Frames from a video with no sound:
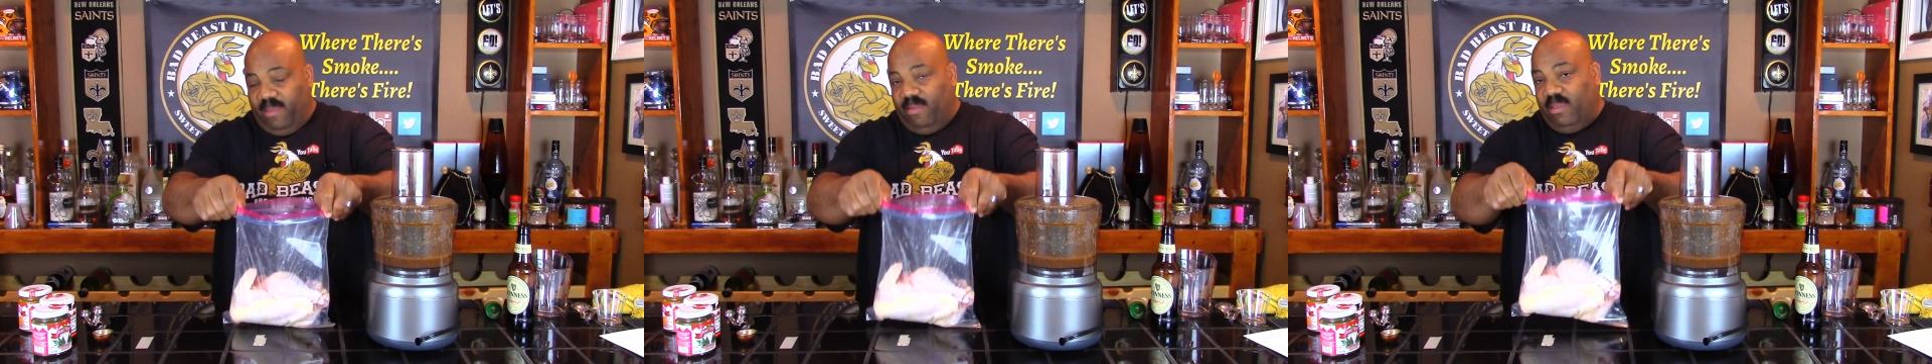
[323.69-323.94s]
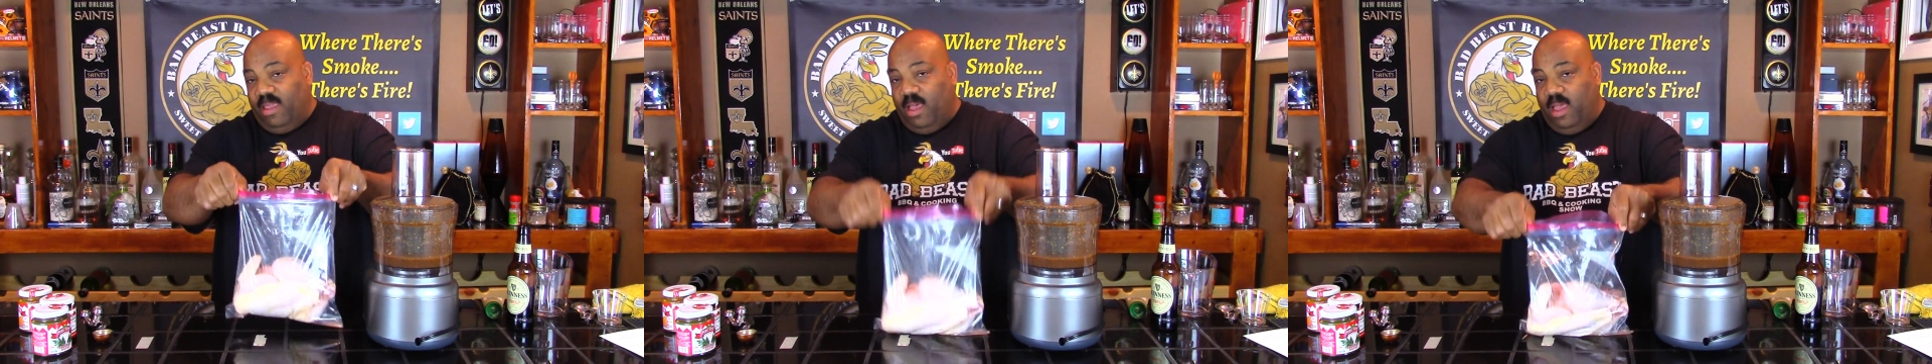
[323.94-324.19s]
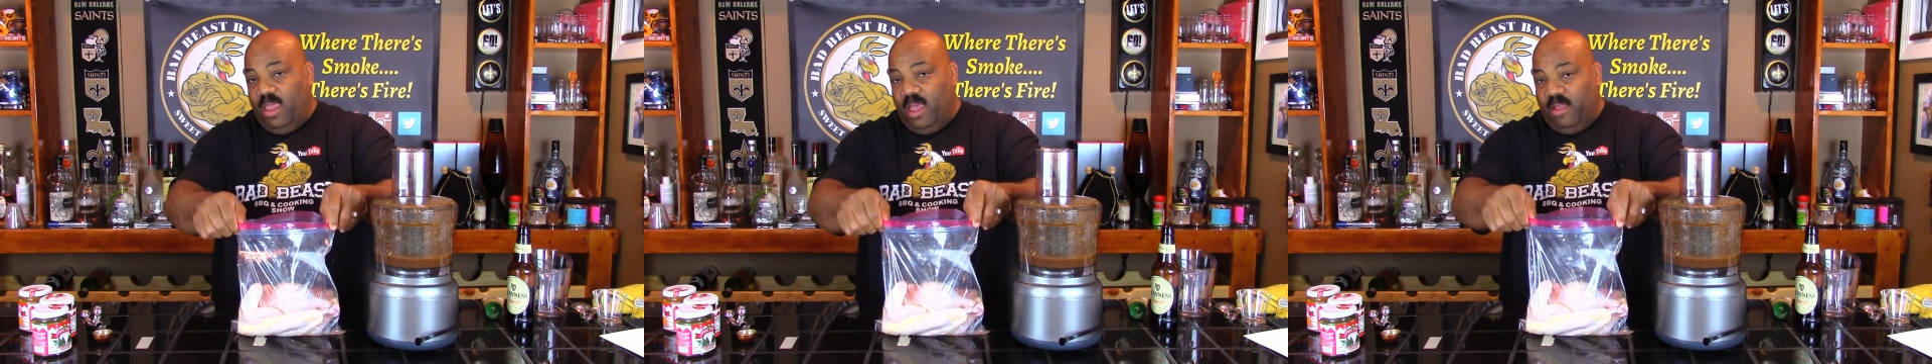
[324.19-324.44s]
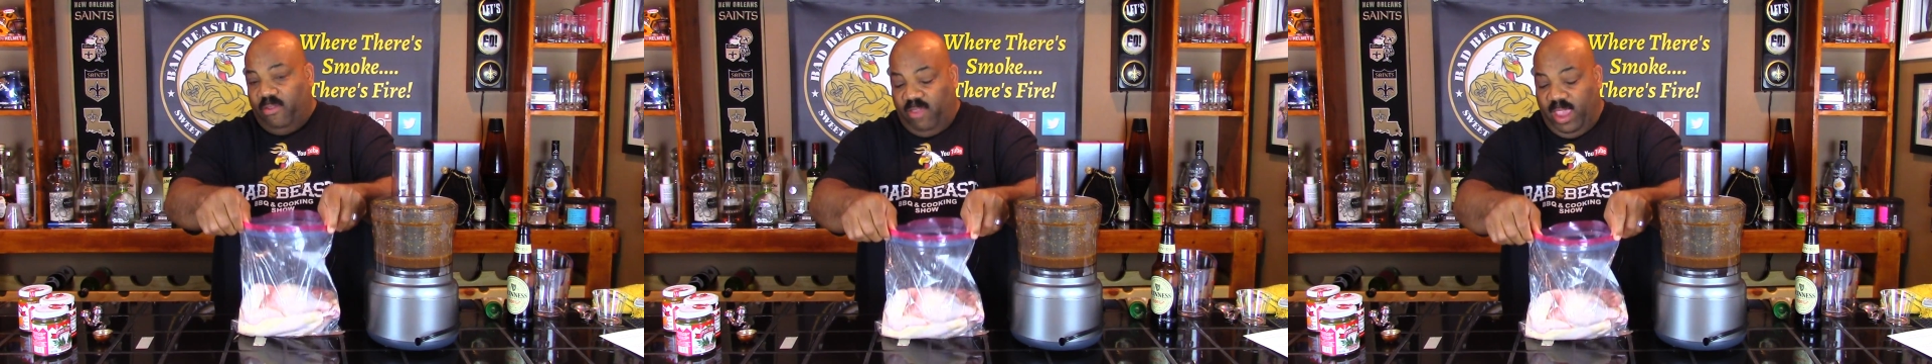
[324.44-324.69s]
Now this is a, a
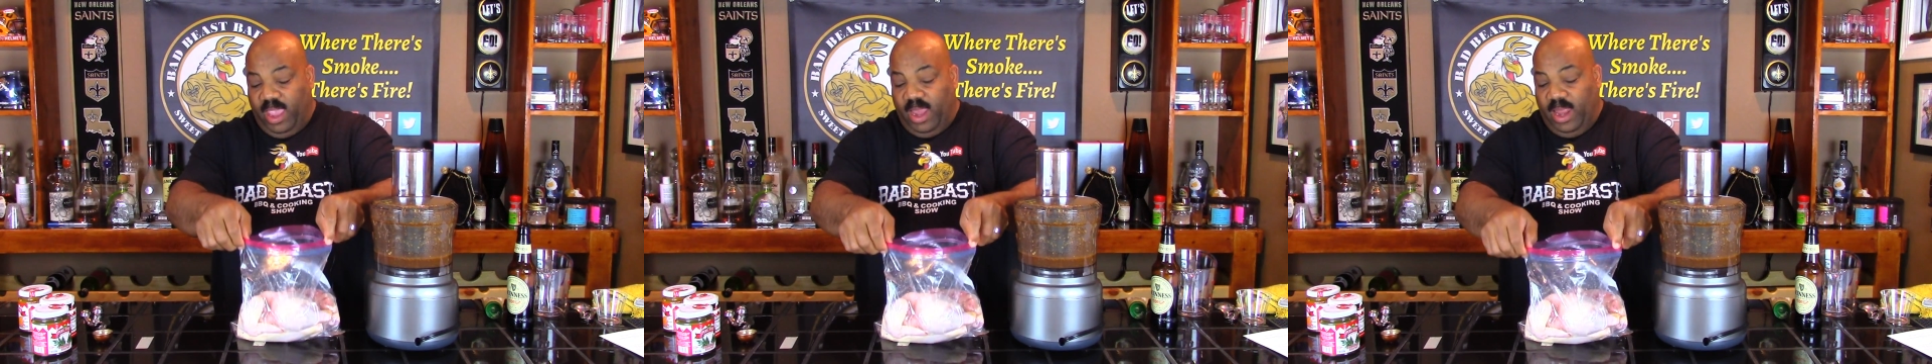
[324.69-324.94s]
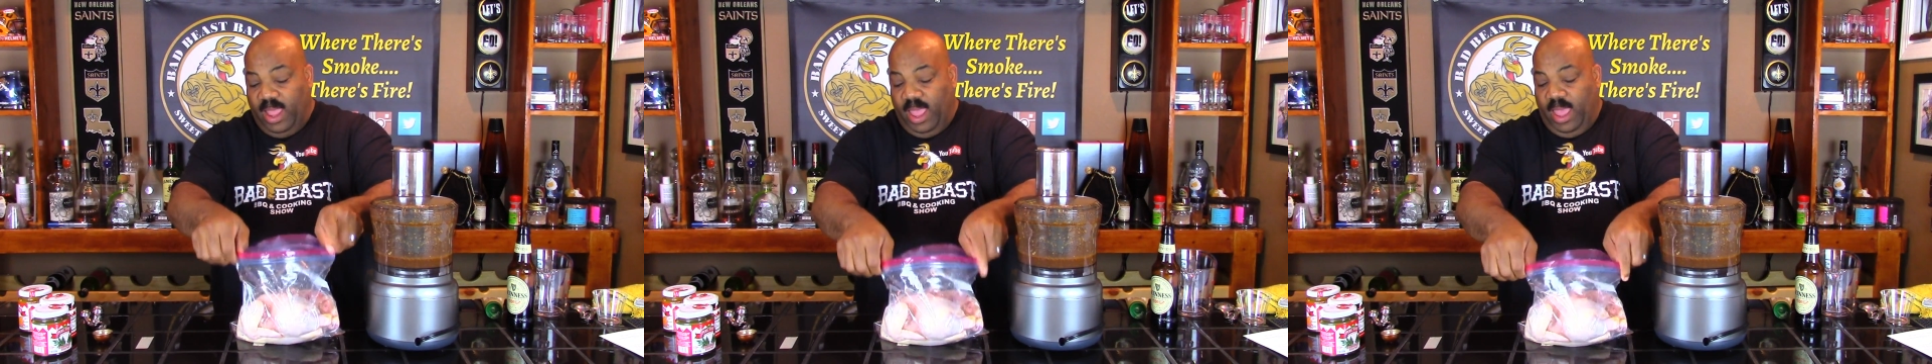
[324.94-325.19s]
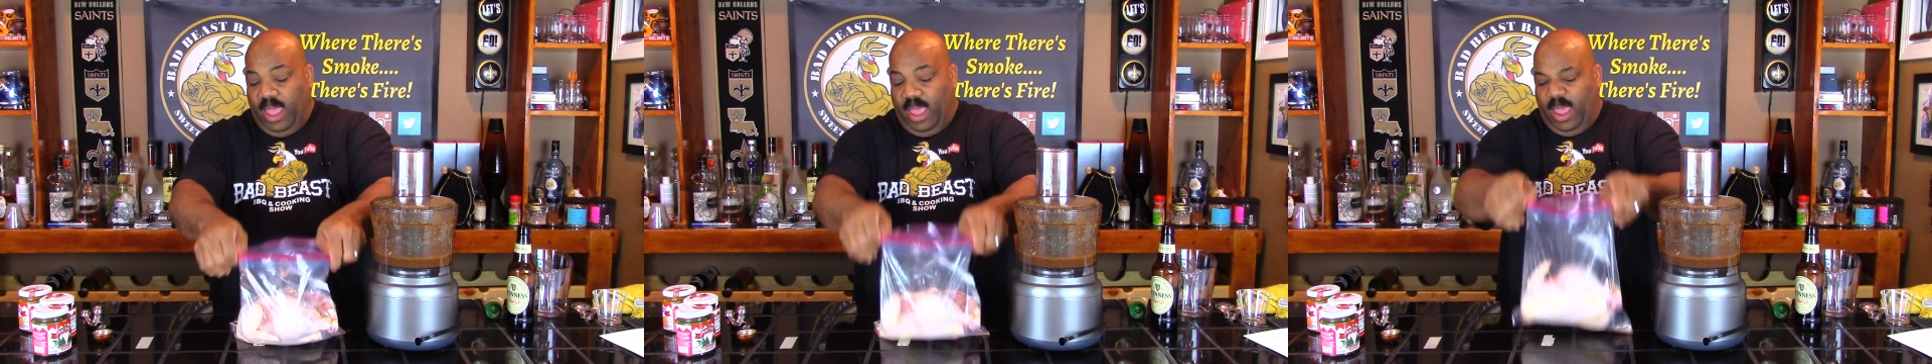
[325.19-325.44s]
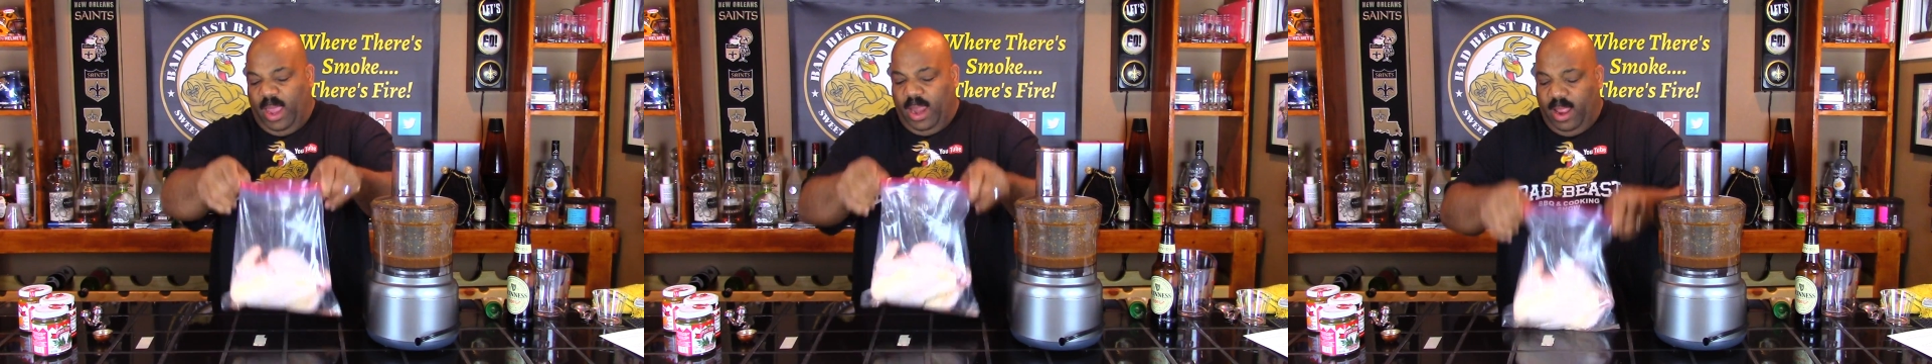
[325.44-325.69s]
young chicken
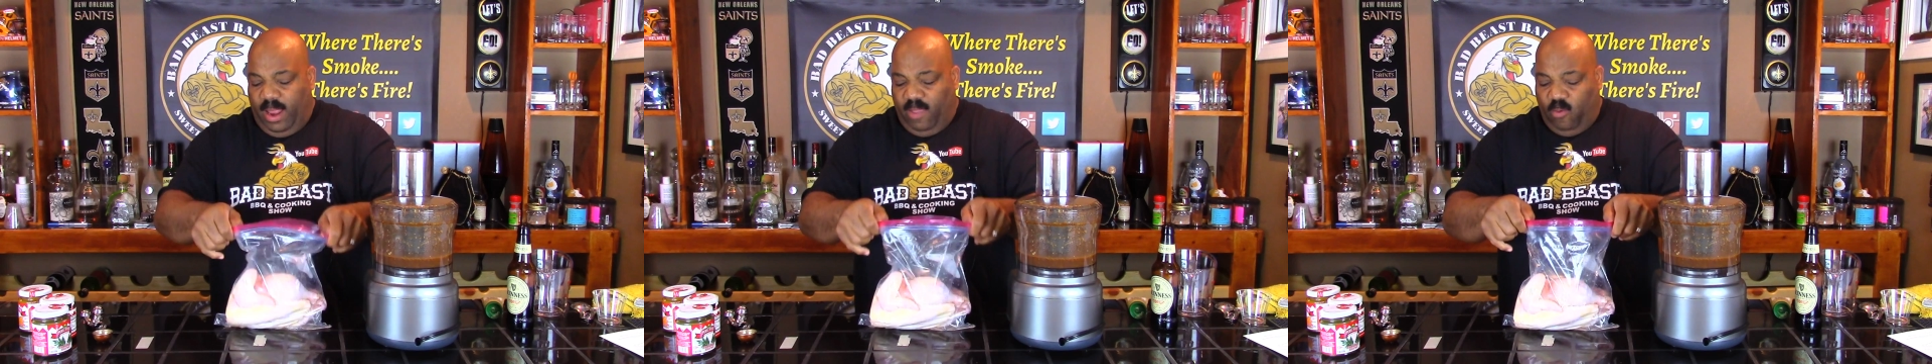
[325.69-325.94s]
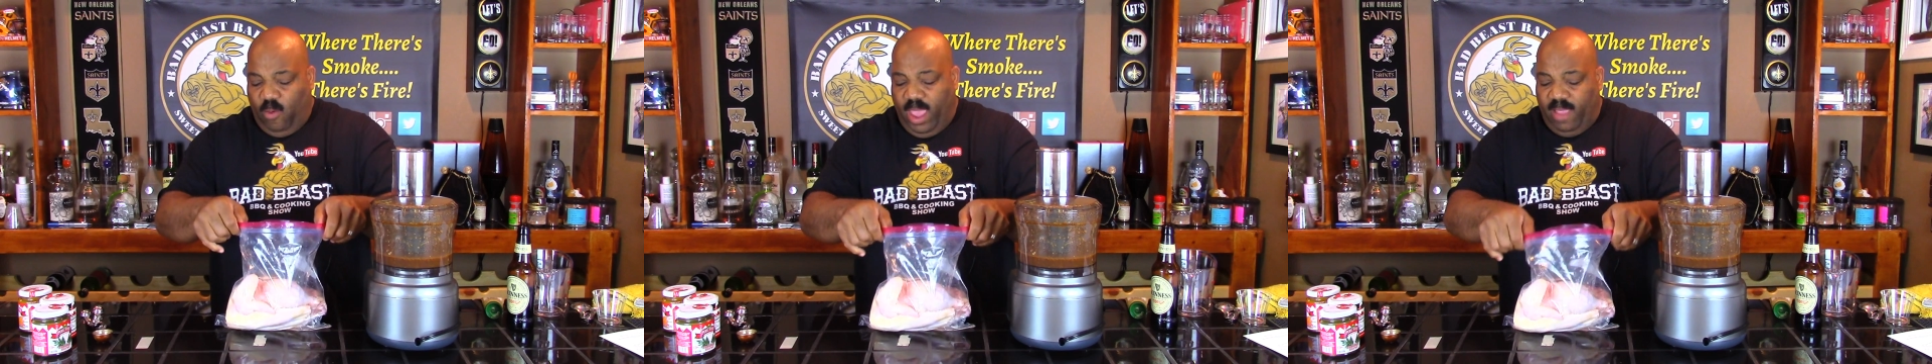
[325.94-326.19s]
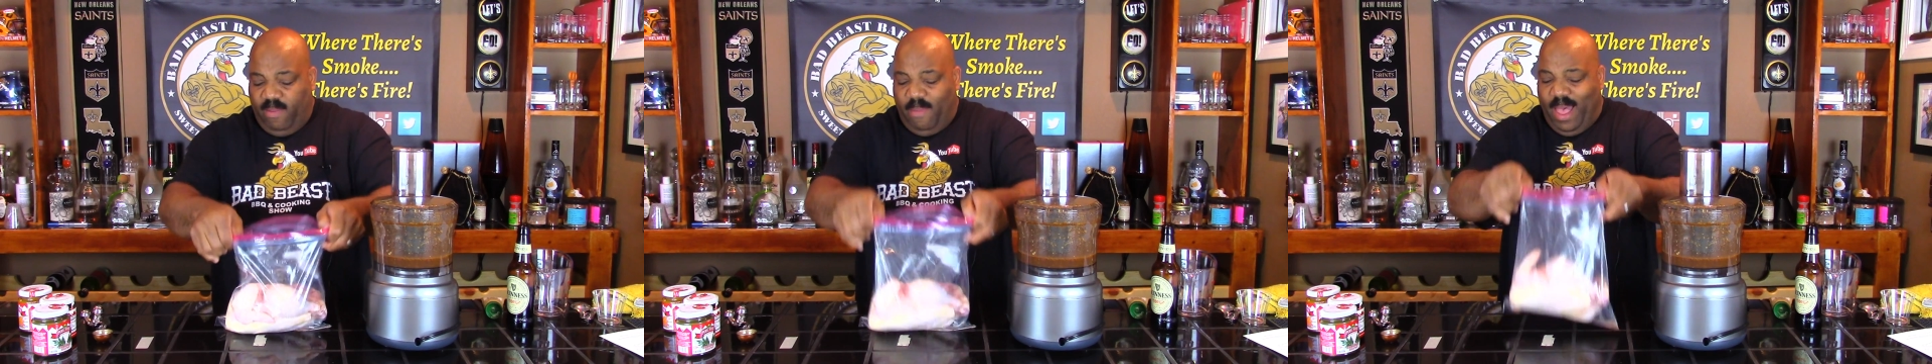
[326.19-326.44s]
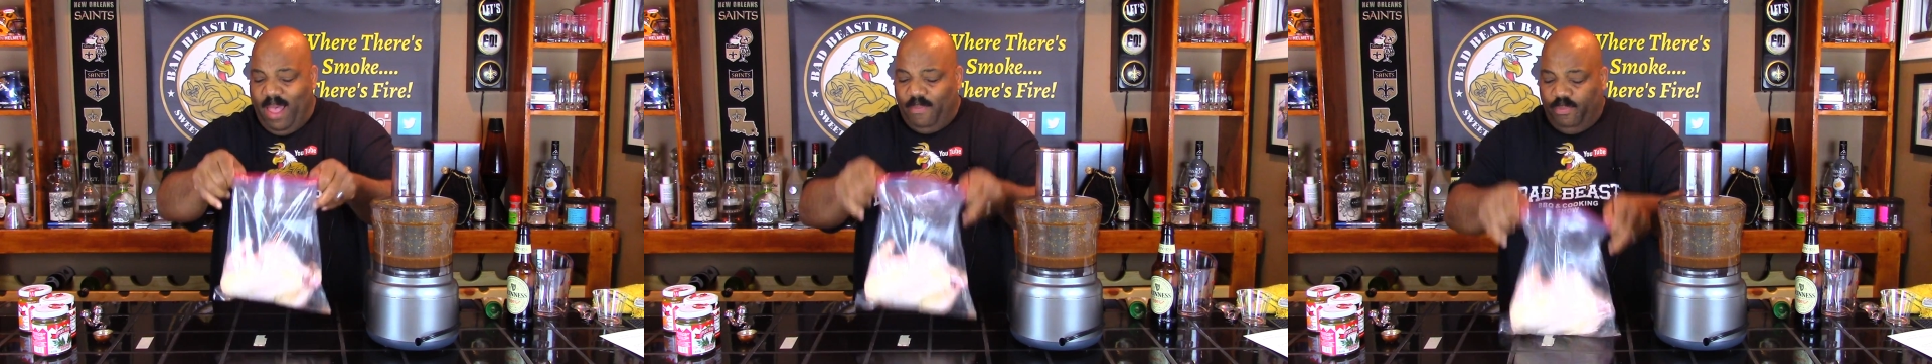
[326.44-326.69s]
and it, this
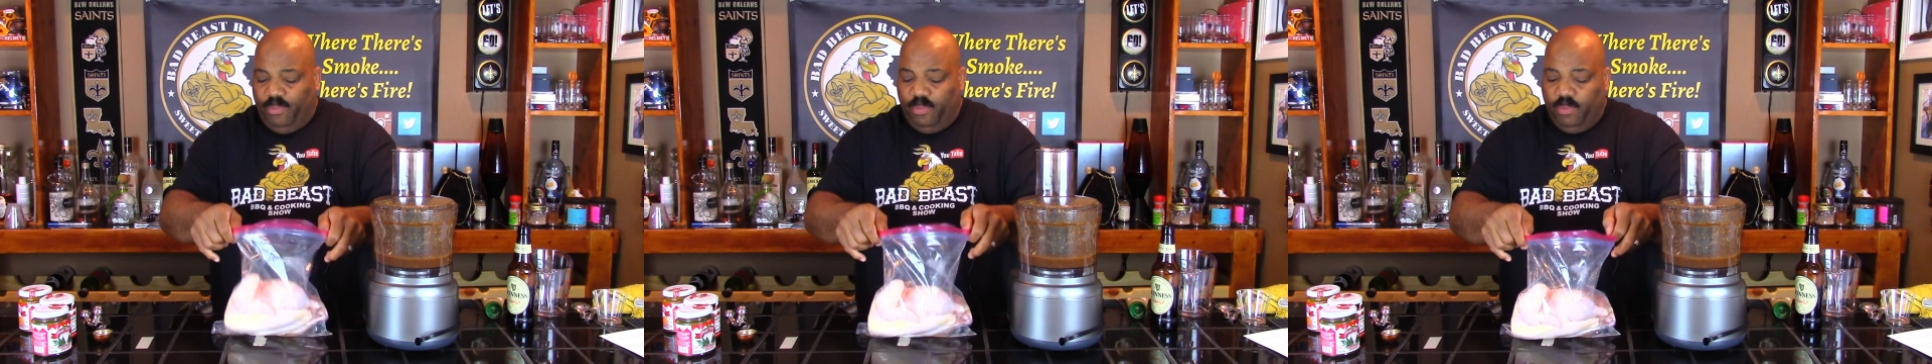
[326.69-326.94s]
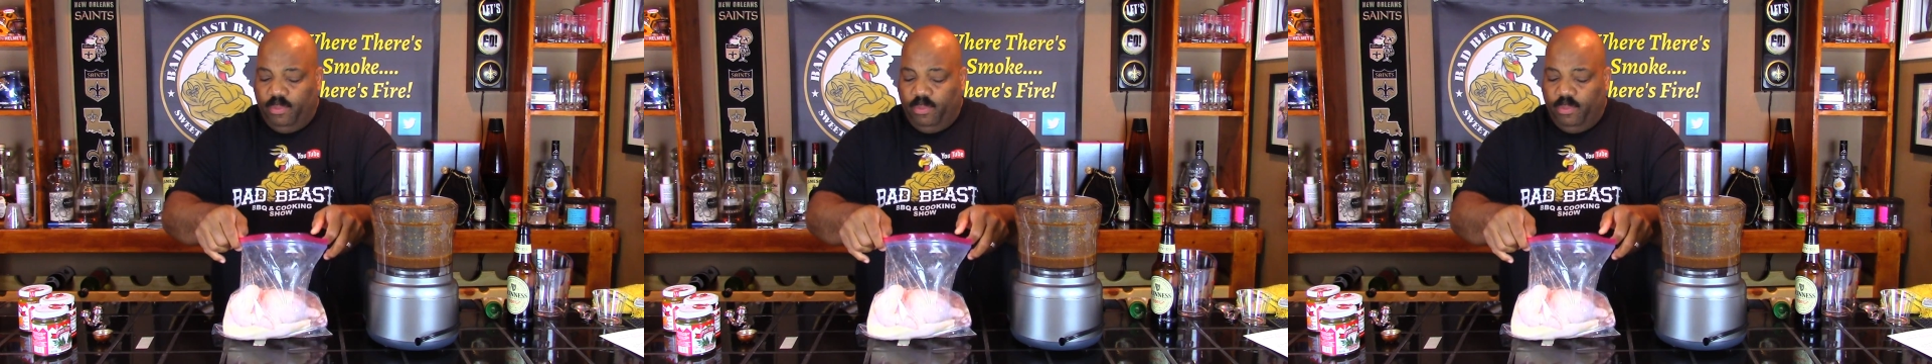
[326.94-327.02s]
weighs about